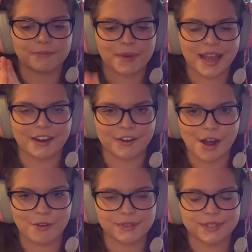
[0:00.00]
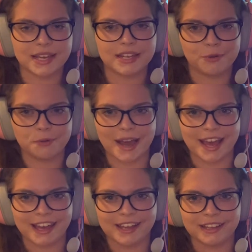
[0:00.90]
backgrounds in a
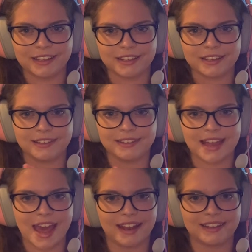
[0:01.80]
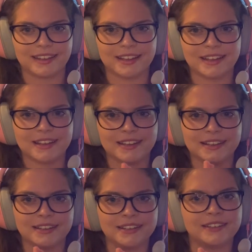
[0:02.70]
way that
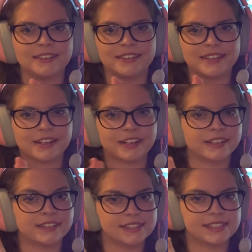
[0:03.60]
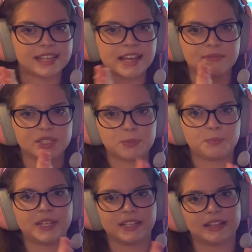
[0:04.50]
they're the same
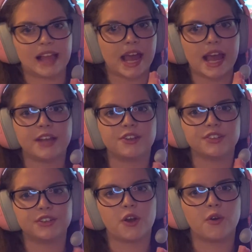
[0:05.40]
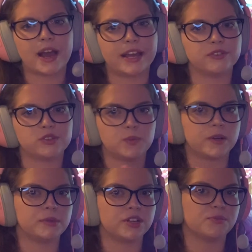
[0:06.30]
speed. I don't know. I use
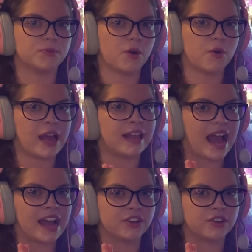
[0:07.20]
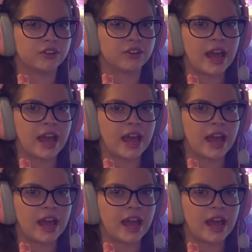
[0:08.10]
Premiere Pro, and I don't.